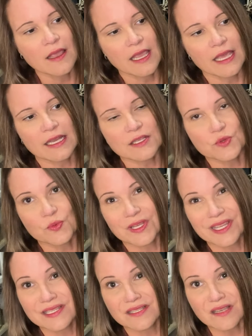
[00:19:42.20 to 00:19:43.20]
It is
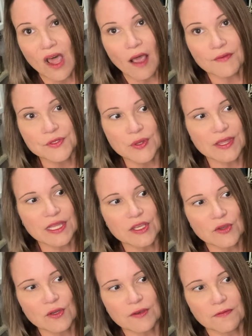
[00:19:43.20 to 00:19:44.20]
really soft, so I think
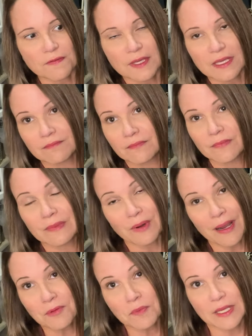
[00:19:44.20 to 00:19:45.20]
you could fit
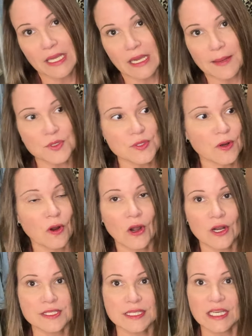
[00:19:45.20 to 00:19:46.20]
probably a couple of
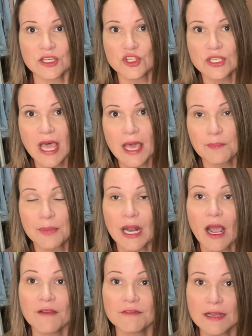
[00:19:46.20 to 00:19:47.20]
cards in each slot, but
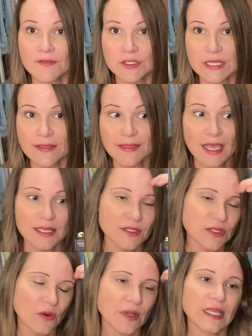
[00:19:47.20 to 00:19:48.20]
I've never done that,
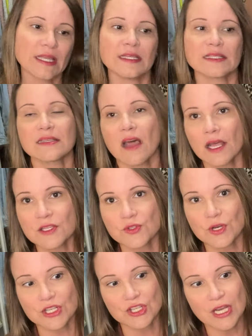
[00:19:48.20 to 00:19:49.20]
so it is not
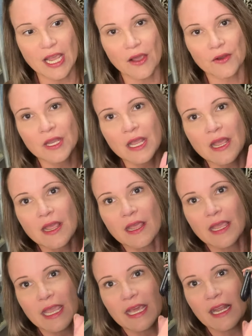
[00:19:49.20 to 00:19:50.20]
stretched out.
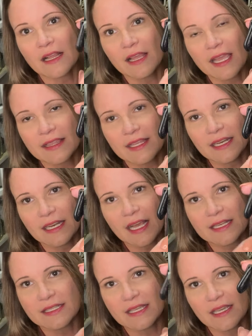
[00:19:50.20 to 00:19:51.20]
And I like that it
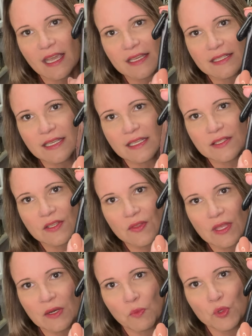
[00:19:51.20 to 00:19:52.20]
has the gusset so
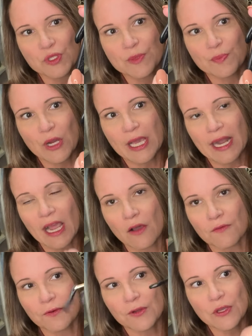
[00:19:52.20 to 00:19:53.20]
that it will spread
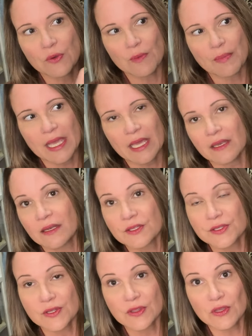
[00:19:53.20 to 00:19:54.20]
out for you a bit
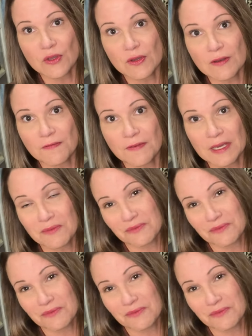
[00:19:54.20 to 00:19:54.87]
so that you could fit